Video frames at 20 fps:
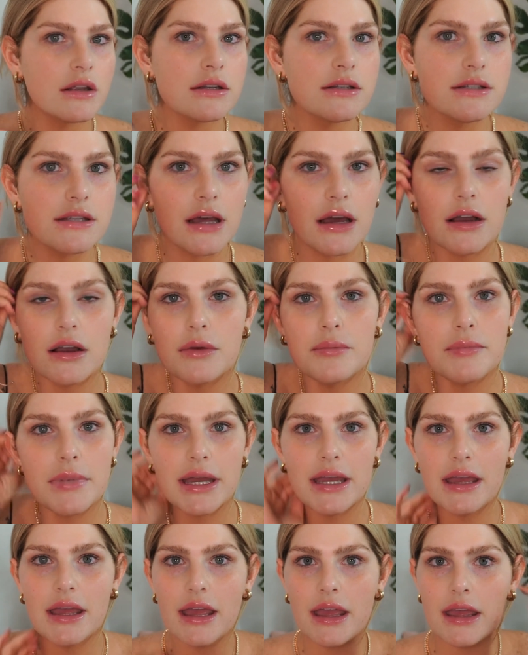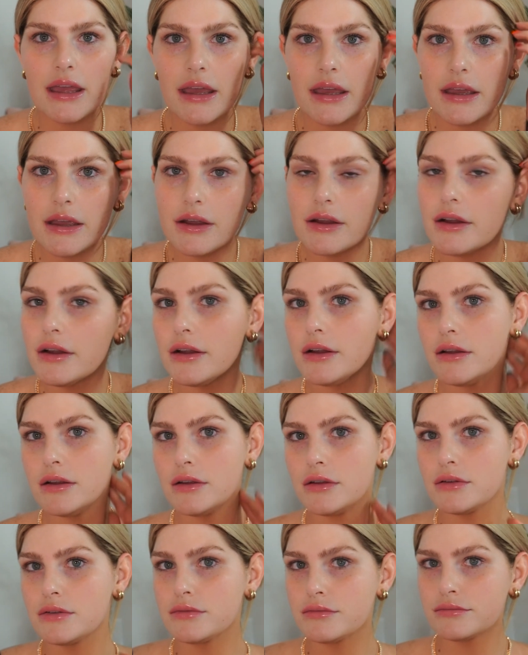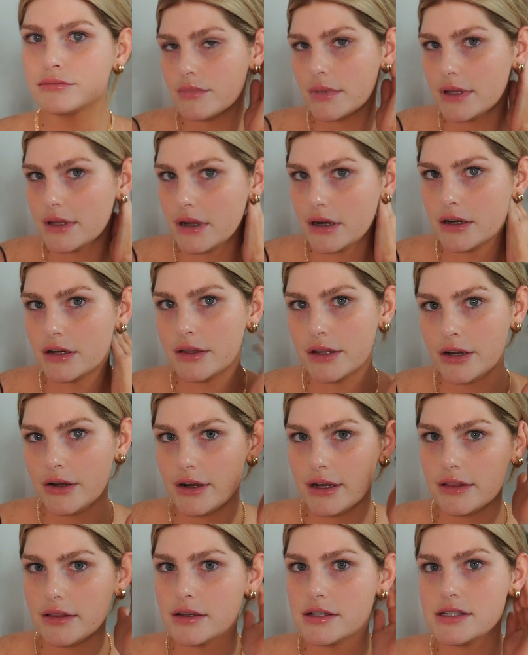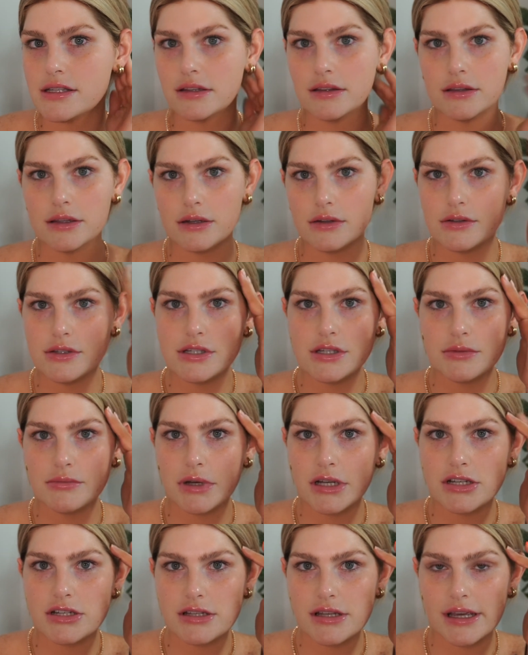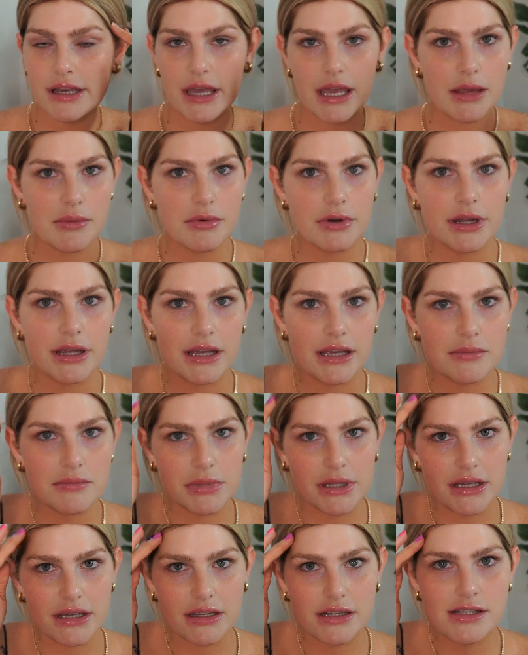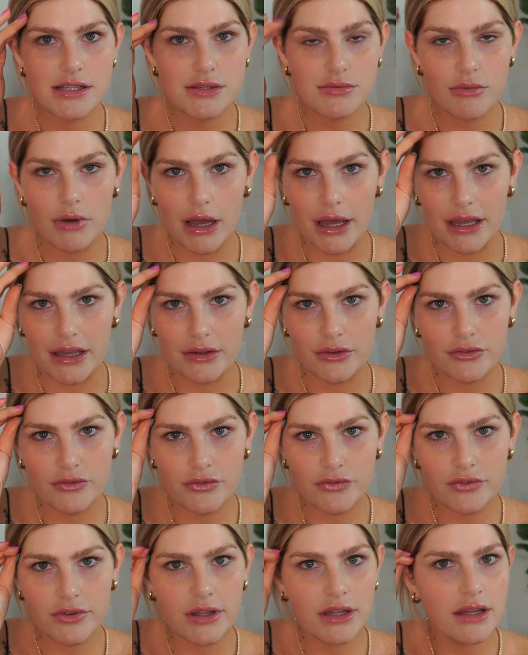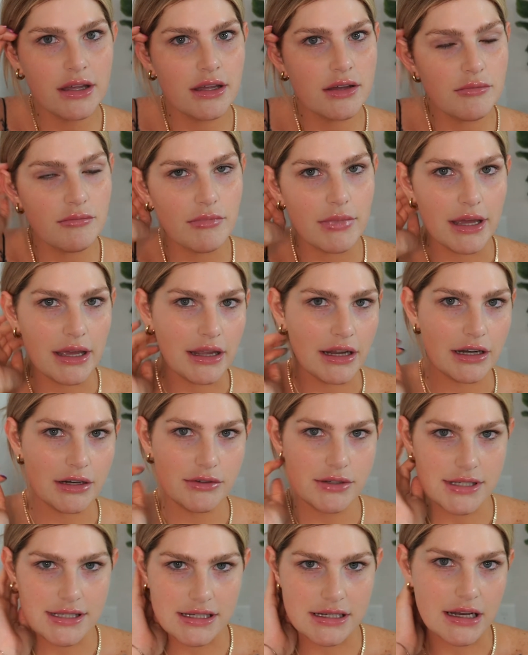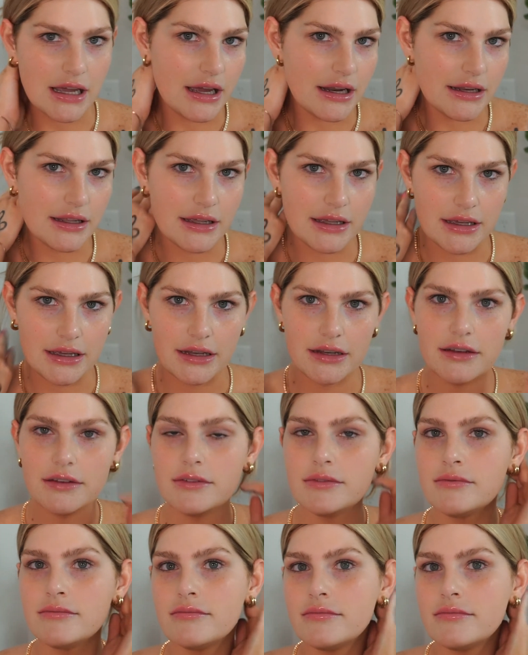tuck my hair. Earlier I looked a little too much like Abraham Lincoln's wife. My hair was not it.